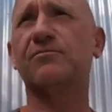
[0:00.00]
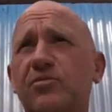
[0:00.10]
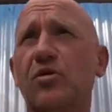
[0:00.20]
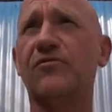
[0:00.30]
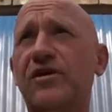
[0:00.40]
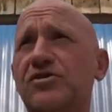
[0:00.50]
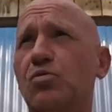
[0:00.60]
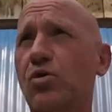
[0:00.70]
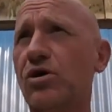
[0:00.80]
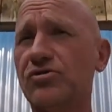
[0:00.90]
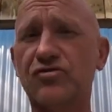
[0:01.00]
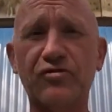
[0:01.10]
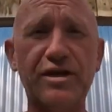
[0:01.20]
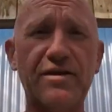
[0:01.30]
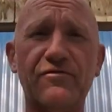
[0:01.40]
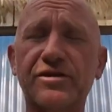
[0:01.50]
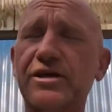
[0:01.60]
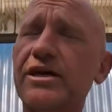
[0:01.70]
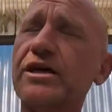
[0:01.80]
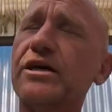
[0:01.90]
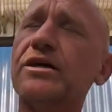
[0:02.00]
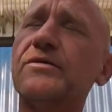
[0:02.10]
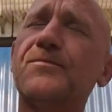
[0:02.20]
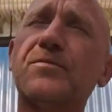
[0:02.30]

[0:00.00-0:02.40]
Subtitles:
put fresh water in every day,